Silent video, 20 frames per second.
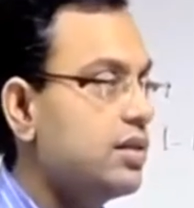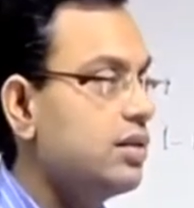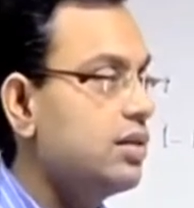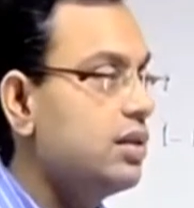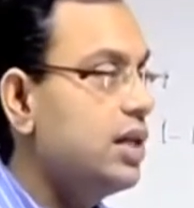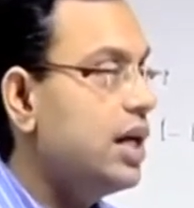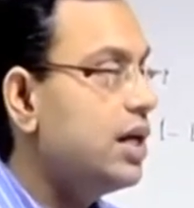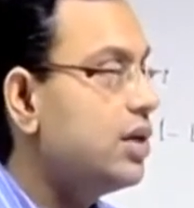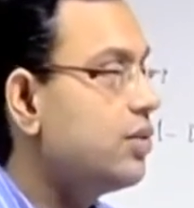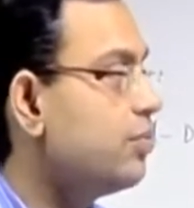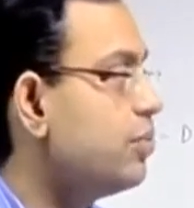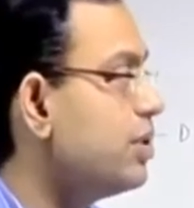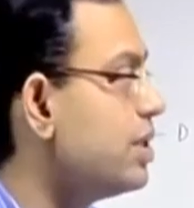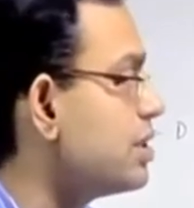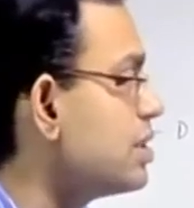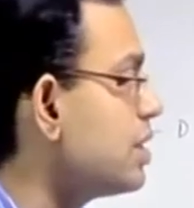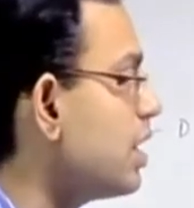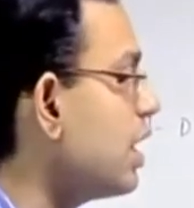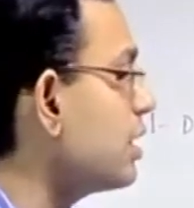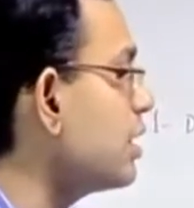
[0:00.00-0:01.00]
that we
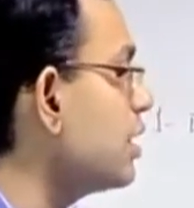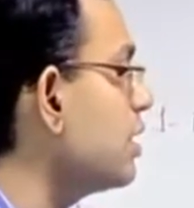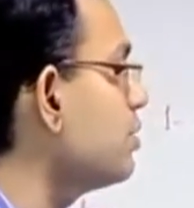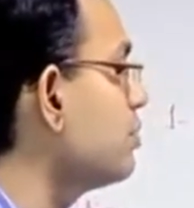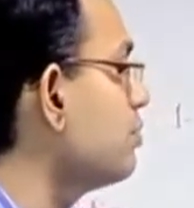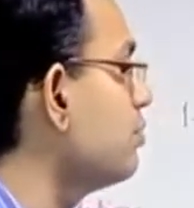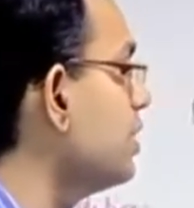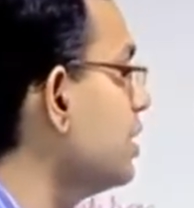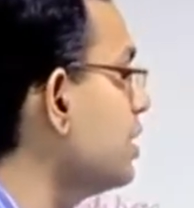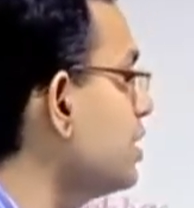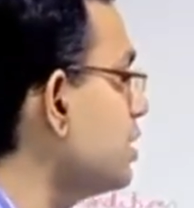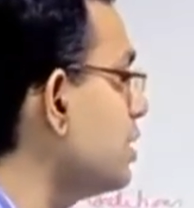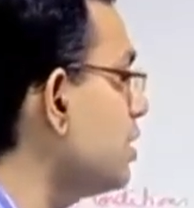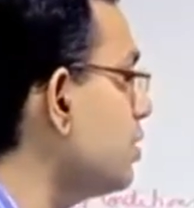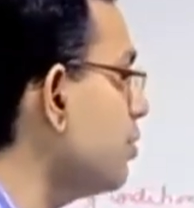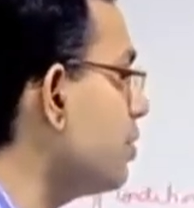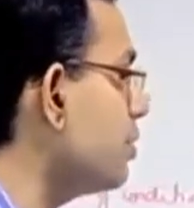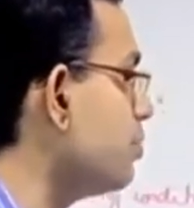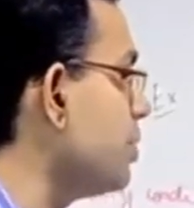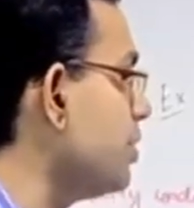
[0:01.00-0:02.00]
started with
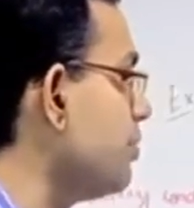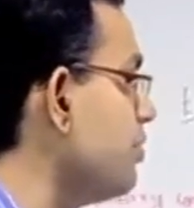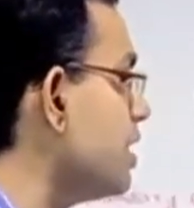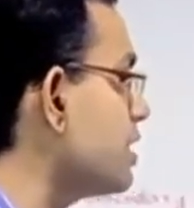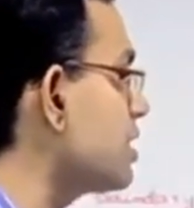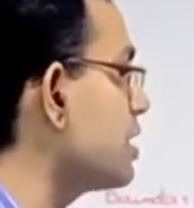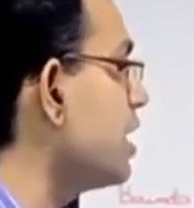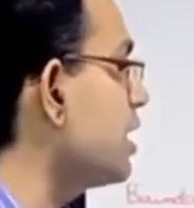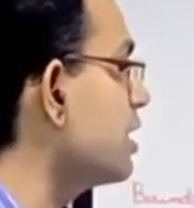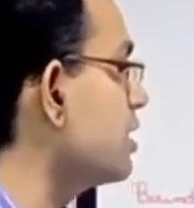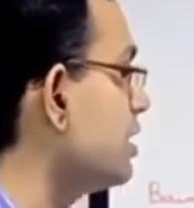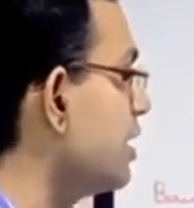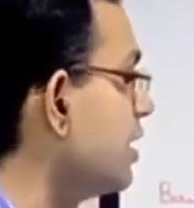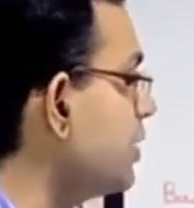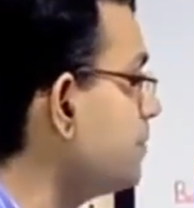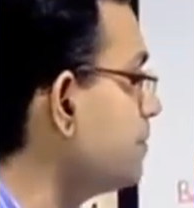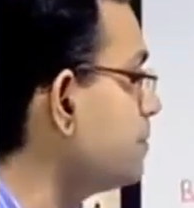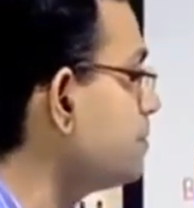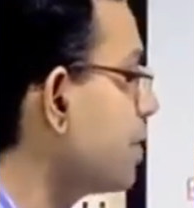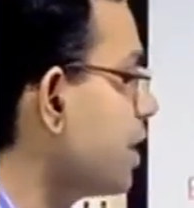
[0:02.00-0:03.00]
in our previous lecture,